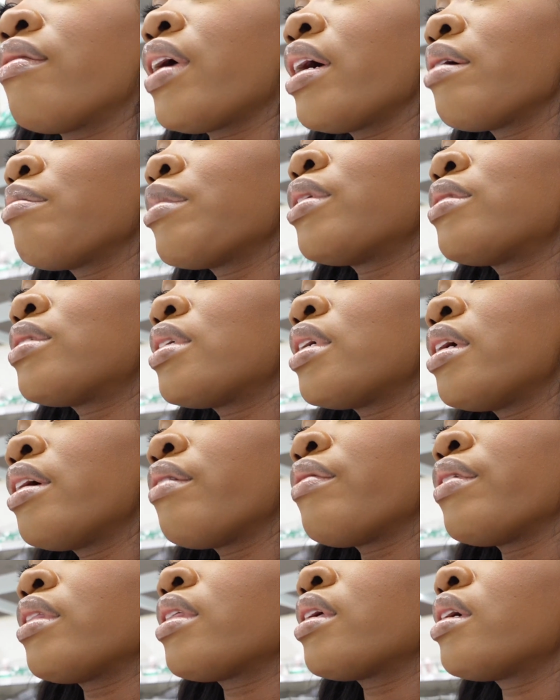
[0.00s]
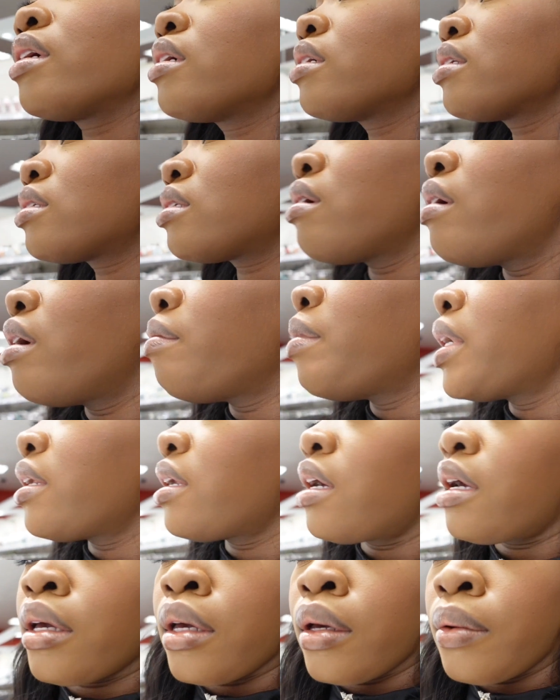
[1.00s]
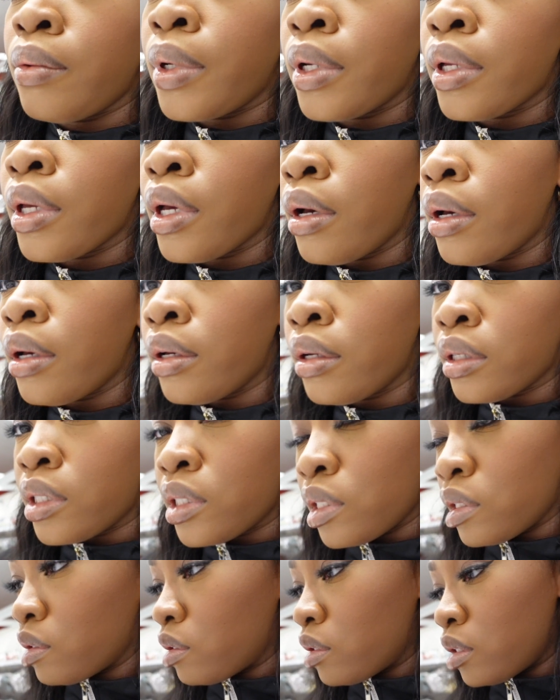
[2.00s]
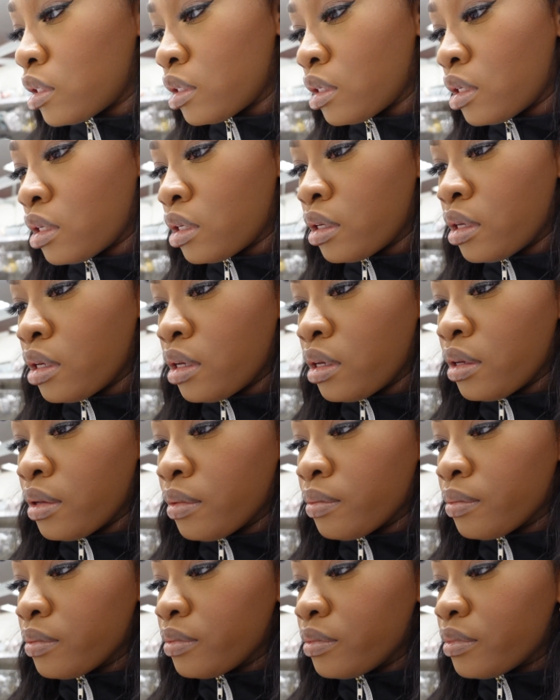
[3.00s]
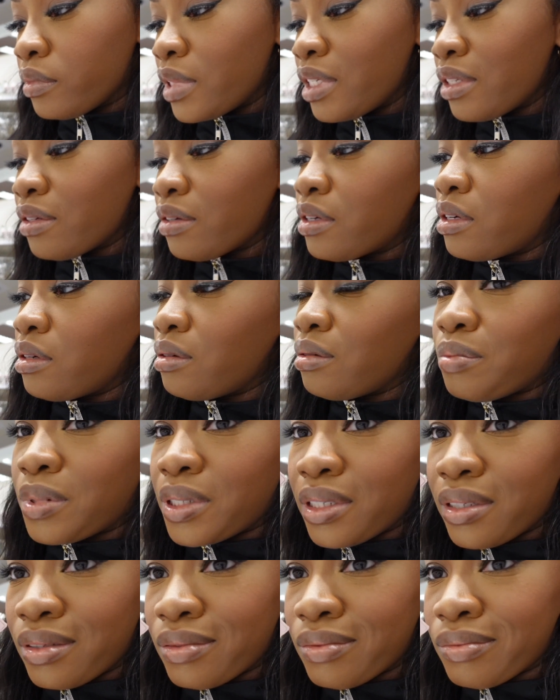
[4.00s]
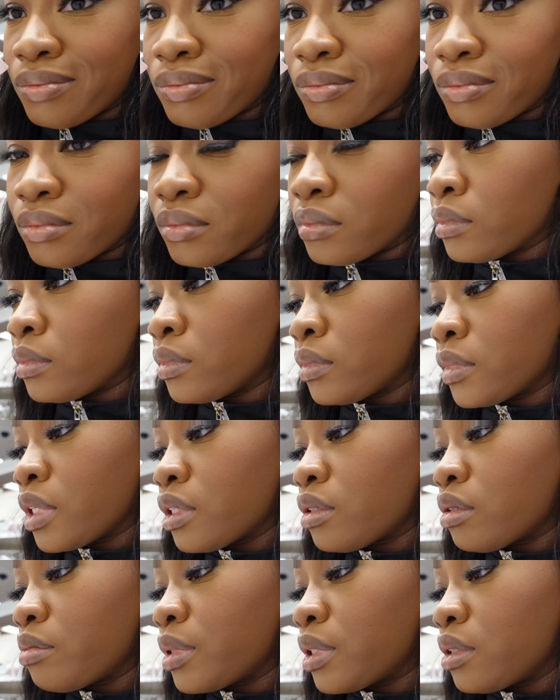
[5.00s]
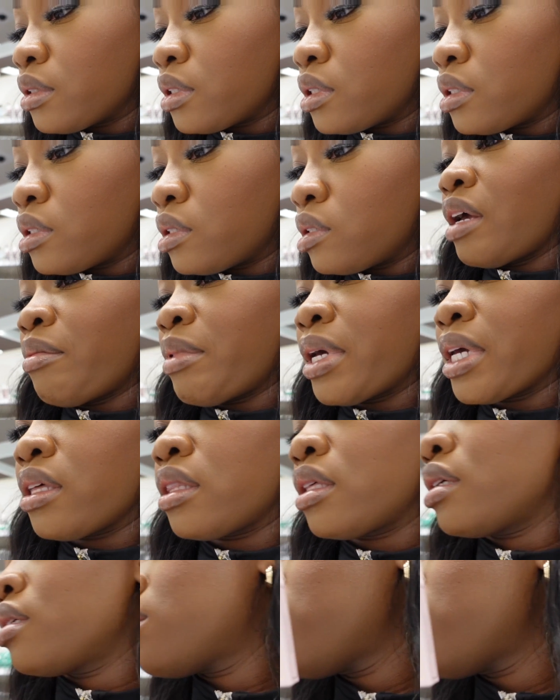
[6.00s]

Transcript: like most of everything, so I might not get one, y'all, because these are cute, but not so much. I might get these.